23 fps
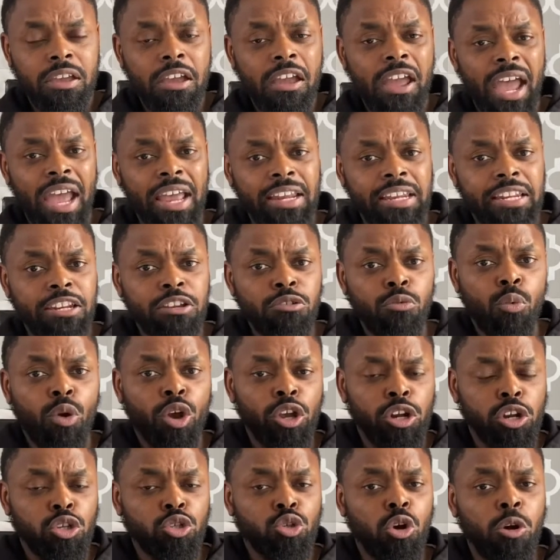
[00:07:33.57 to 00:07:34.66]
And we're going
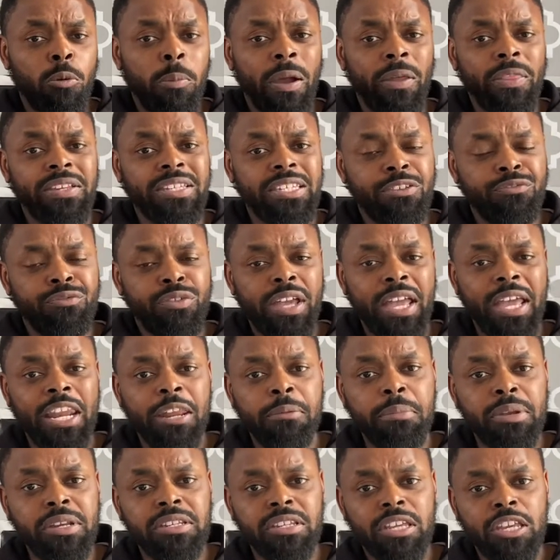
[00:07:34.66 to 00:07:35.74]
to talk about the different
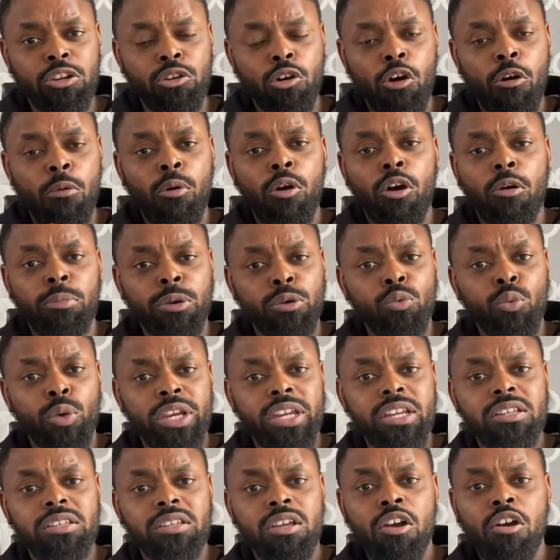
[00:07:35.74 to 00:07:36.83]
elements in upcoming
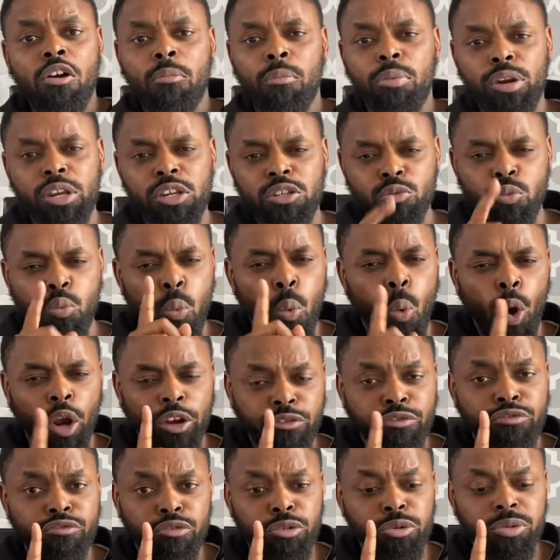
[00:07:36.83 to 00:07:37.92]
weeks, but it's one
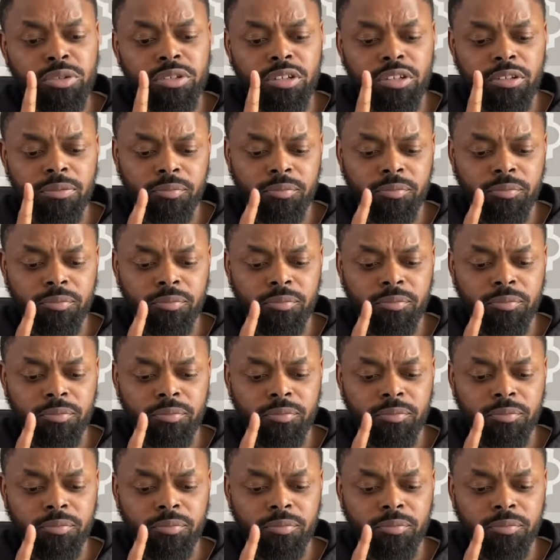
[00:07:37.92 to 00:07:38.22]
fruit.